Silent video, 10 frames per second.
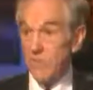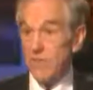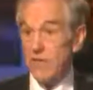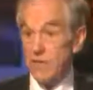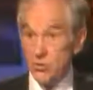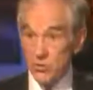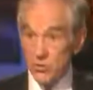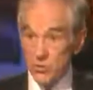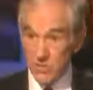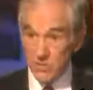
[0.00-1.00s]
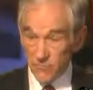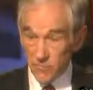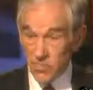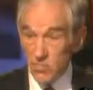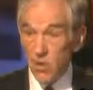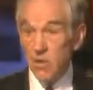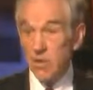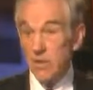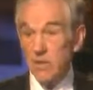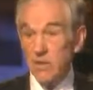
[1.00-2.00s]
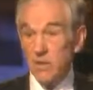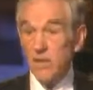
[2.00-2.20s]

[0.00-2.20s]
for the answers in the free market,